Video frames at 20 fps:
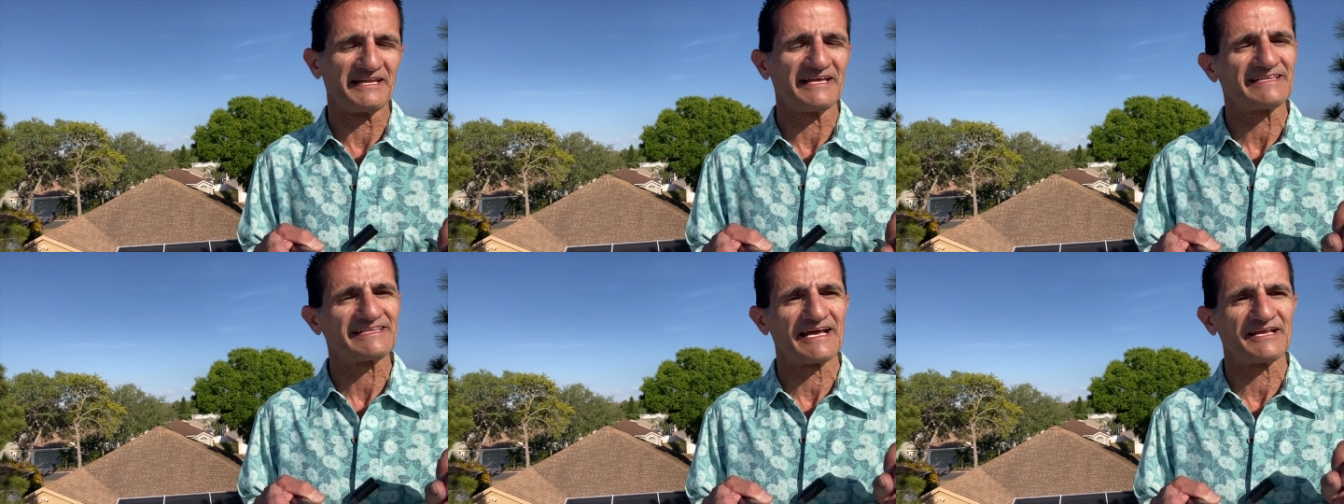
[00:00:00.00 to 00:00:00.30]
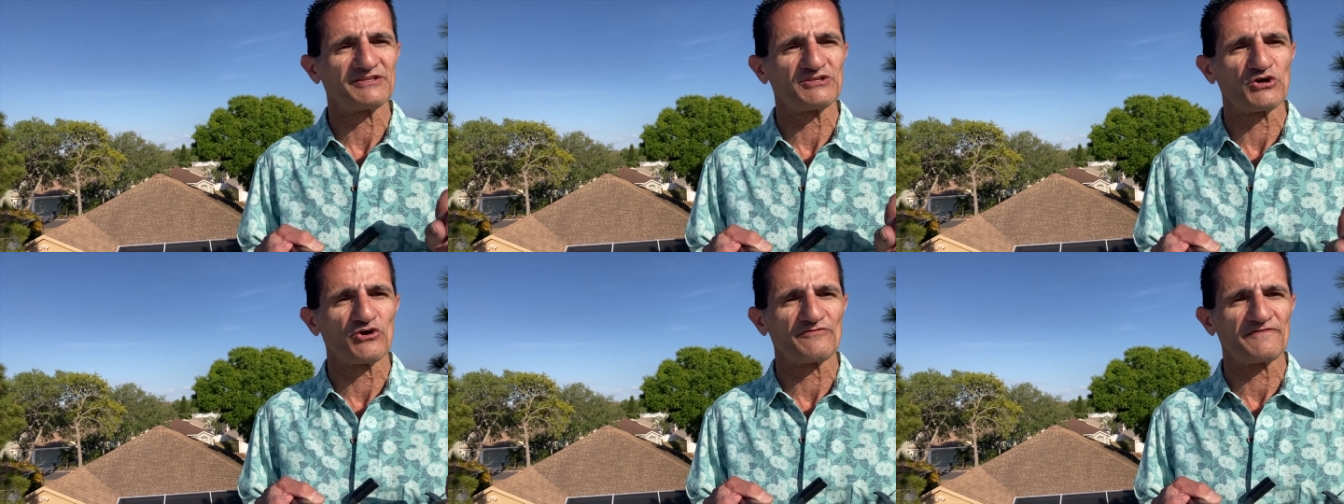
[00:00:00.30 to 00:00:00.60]
and
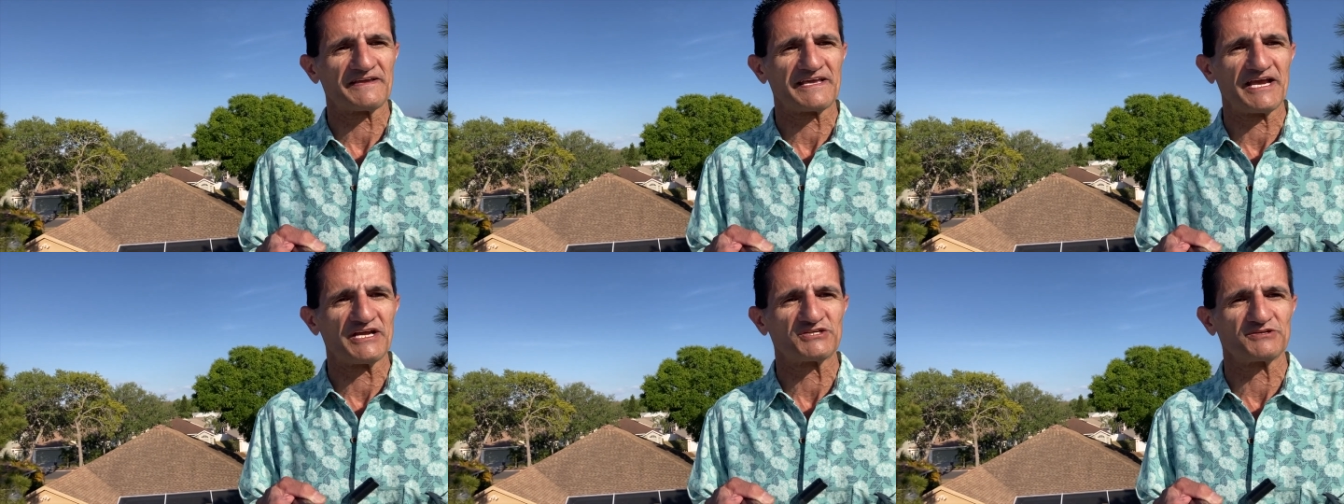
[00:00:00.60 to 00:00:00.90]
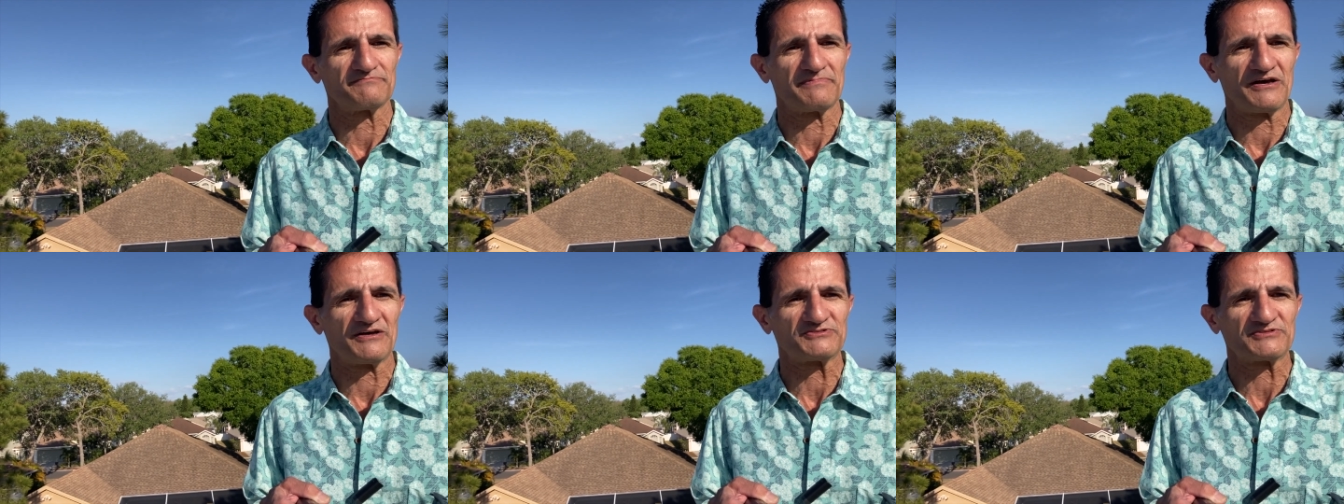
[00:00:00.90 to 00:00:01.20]
hit that
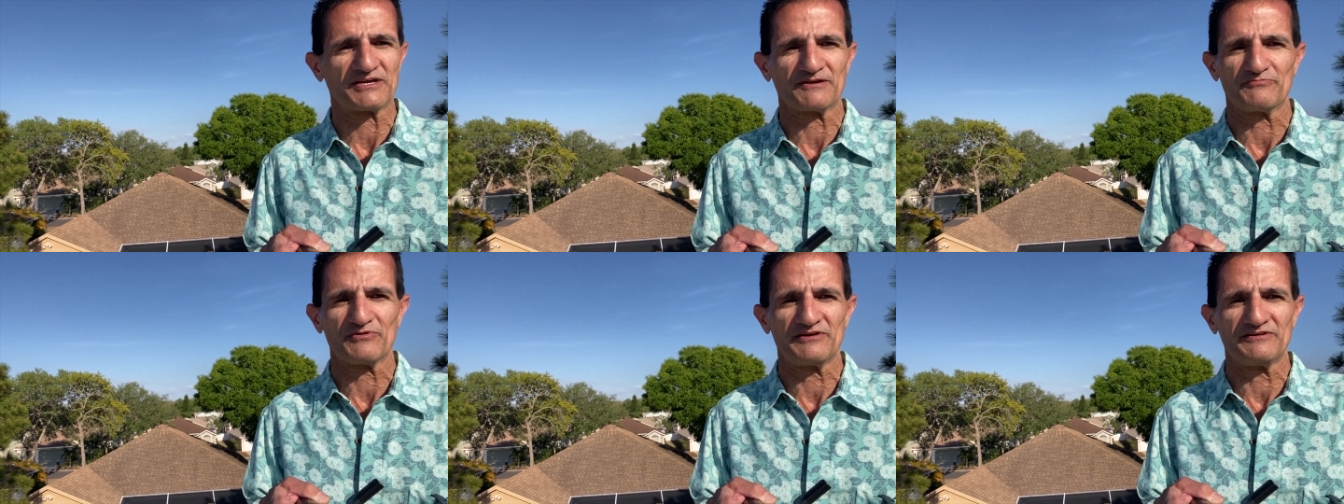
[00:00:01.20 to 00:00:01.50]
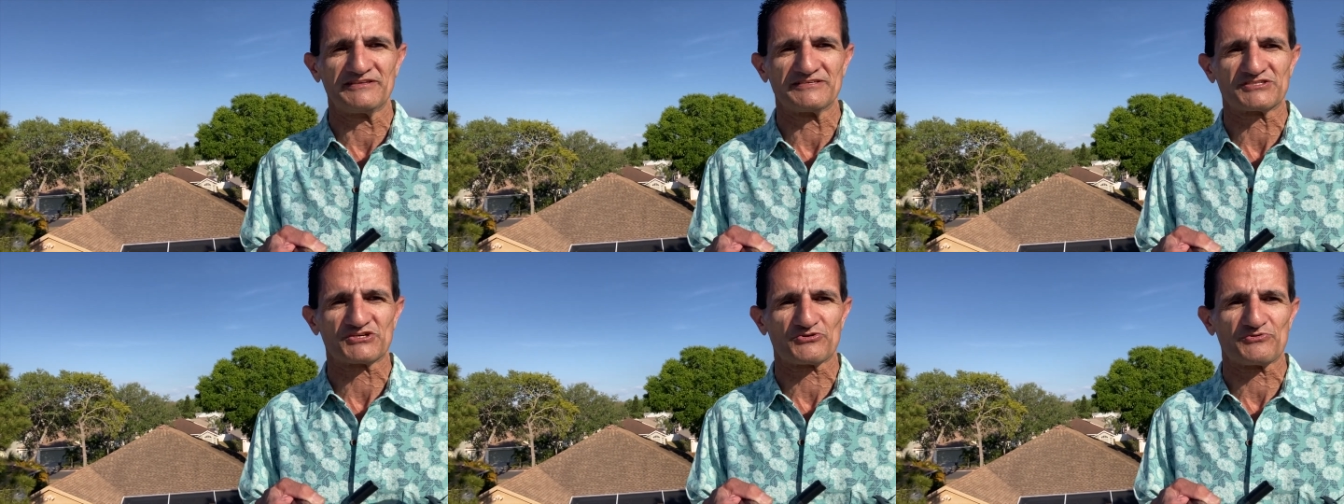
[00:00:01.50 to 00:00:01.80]
notification bell so I
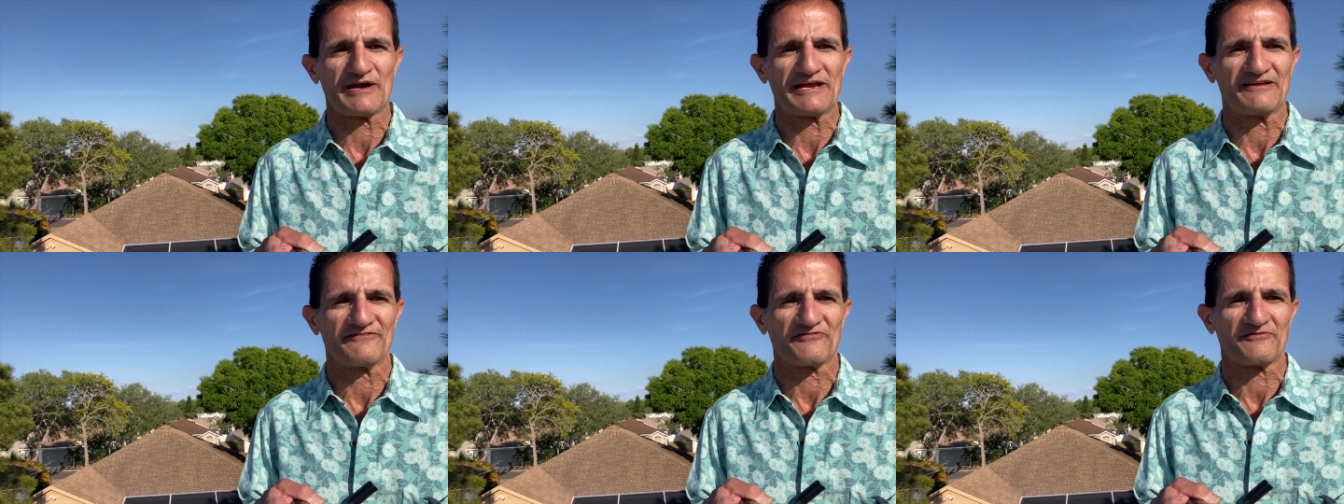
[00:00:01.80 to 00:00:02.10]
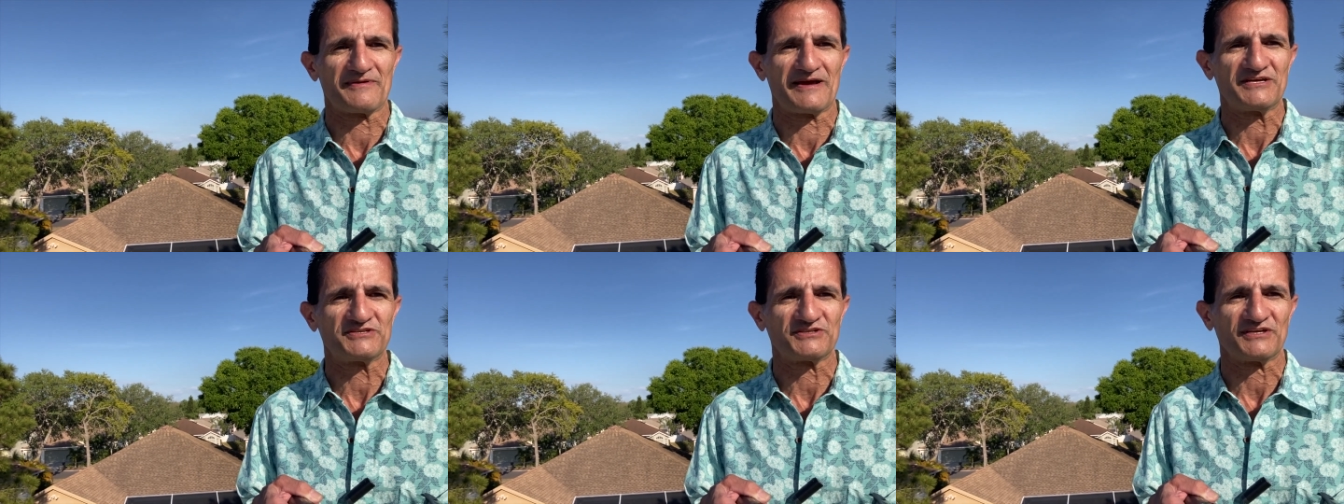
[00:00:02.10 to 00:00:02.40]
can bring you this
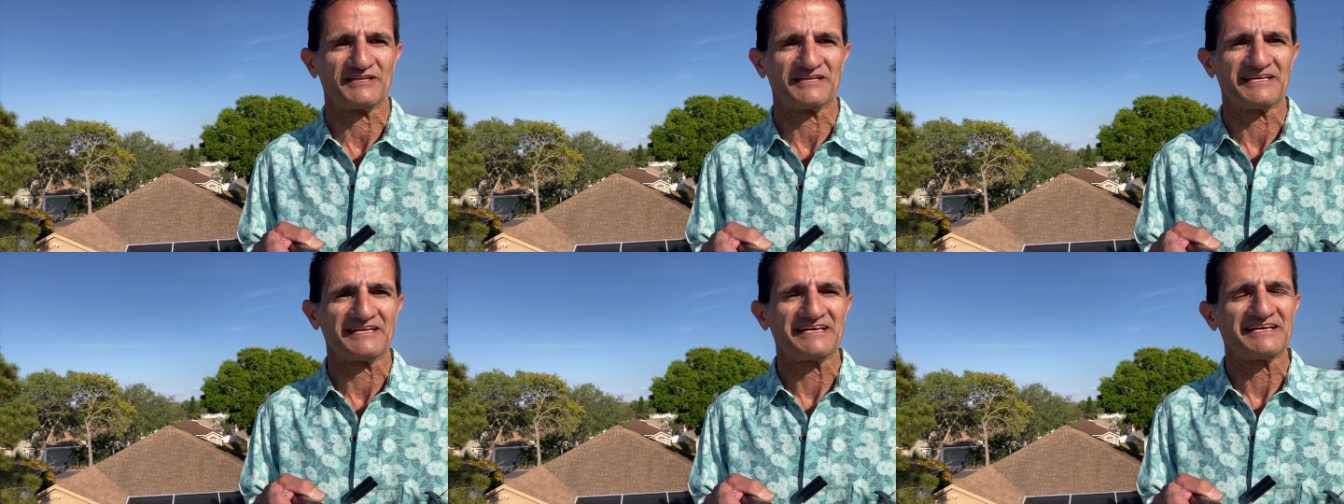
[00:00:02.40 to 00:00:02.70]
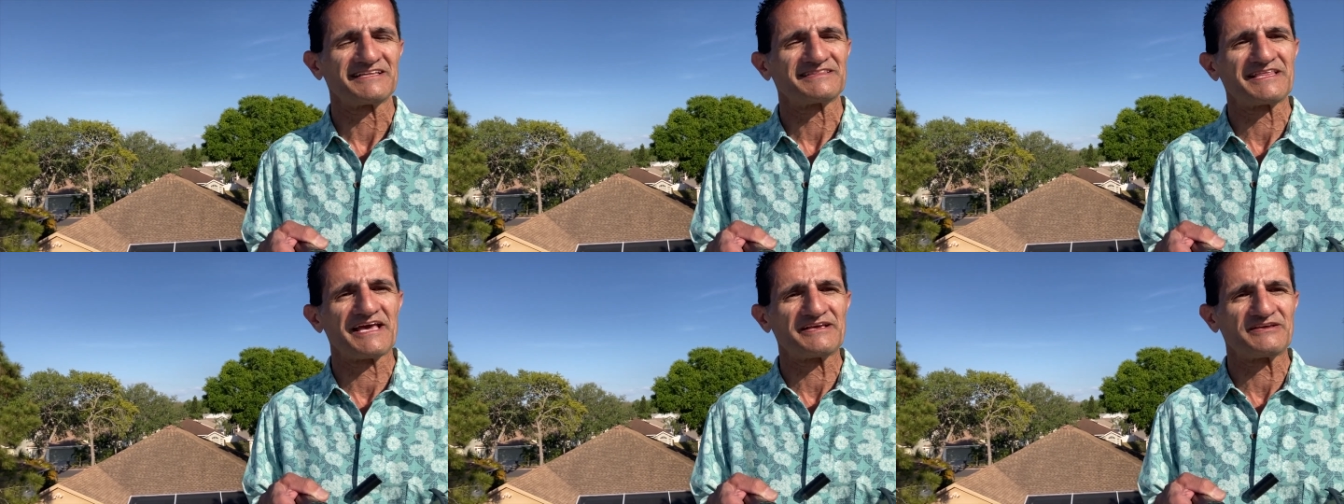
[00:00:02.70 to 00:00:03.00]
great information.